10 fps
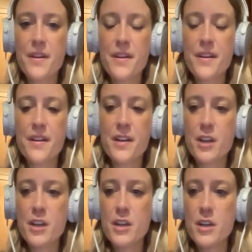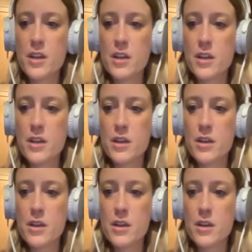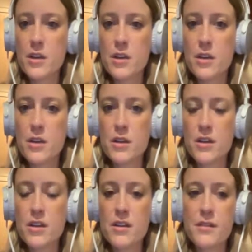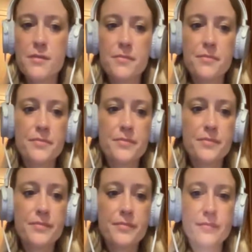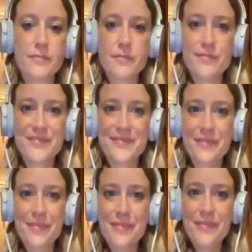(no one is talking)